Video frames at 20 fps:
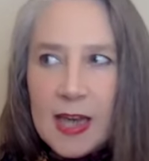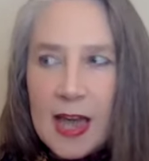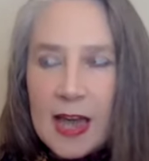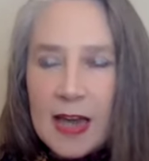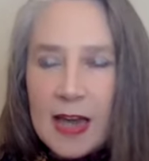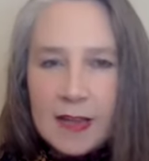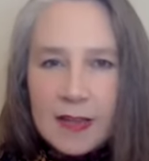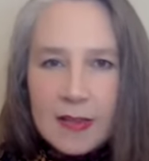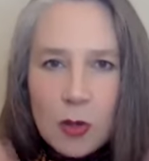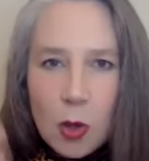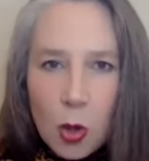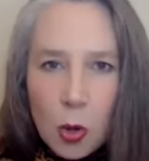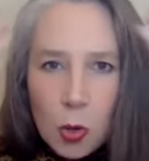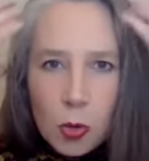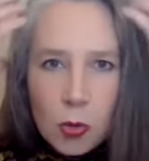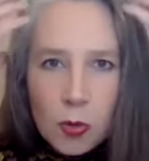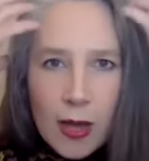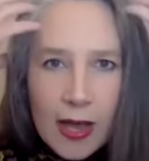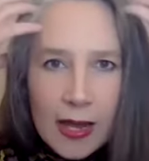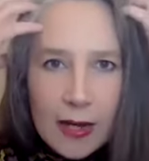and it's not
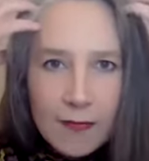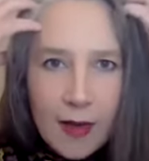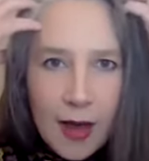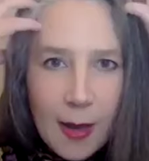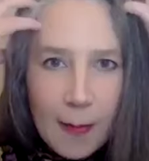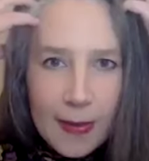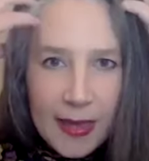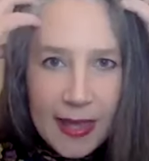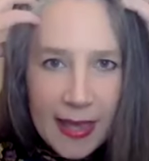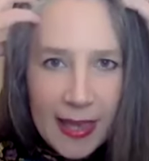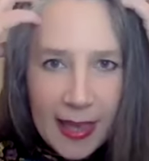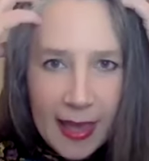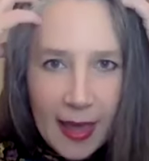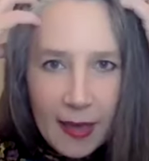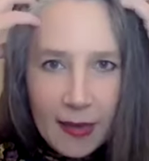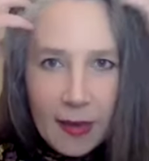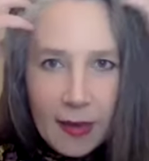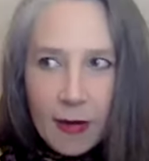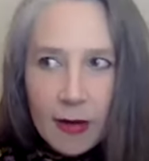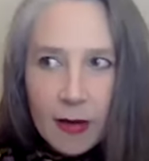all kind of up
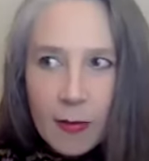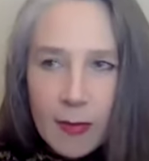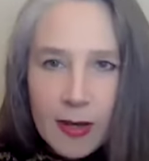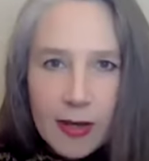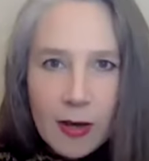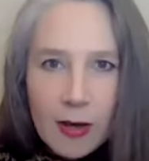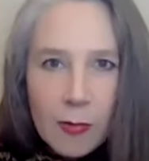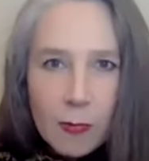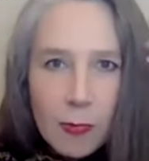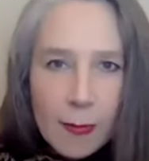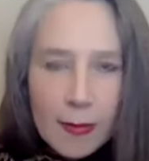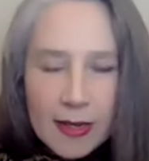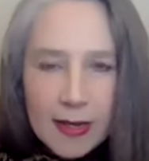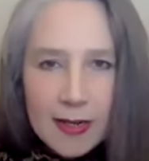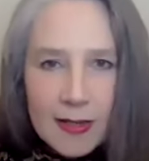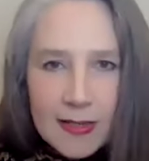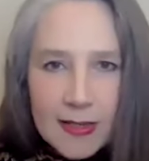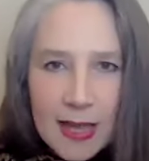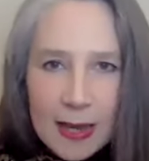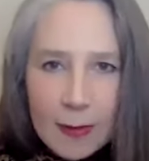here going, oh my God, what am I
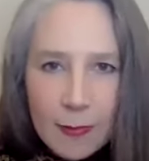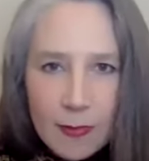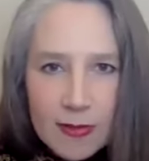going to say?